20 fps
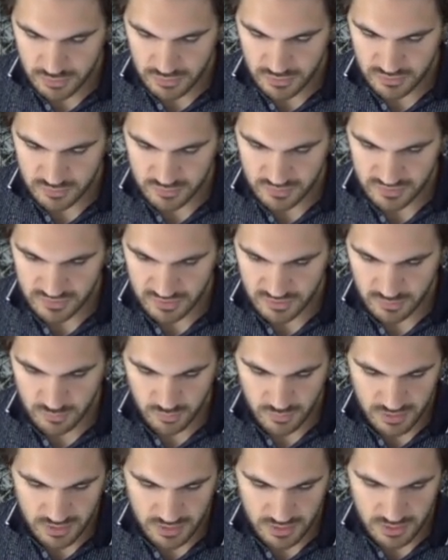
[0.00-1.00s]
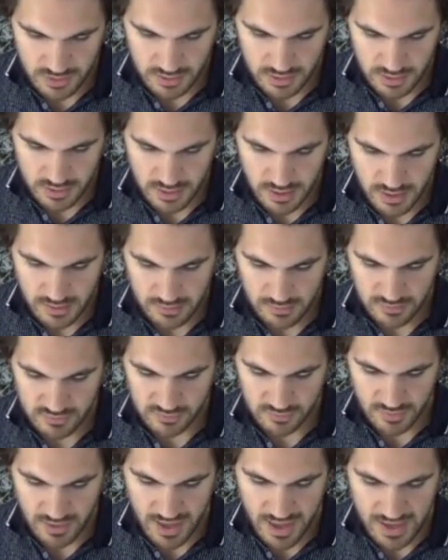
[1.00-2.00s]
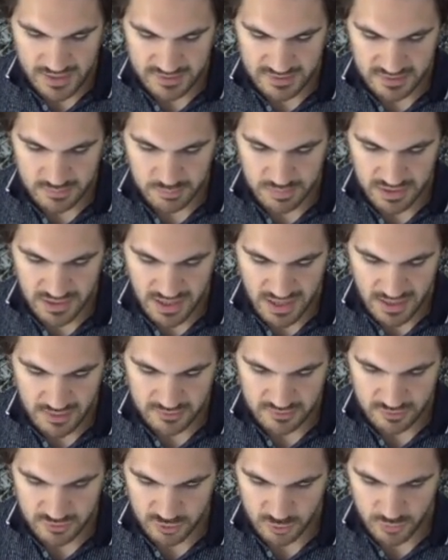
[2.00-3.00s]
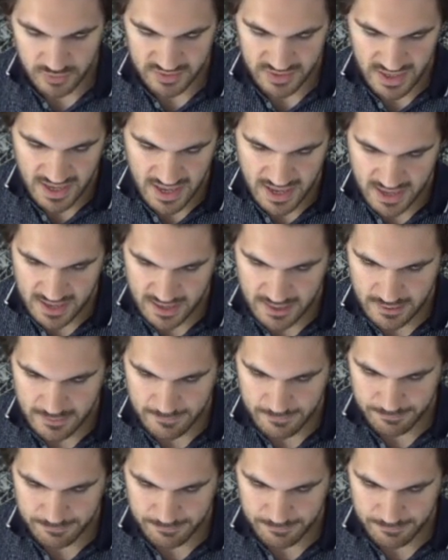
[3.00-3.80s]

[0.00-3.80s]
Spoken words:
This one's 3. And so it has to be answer choice A.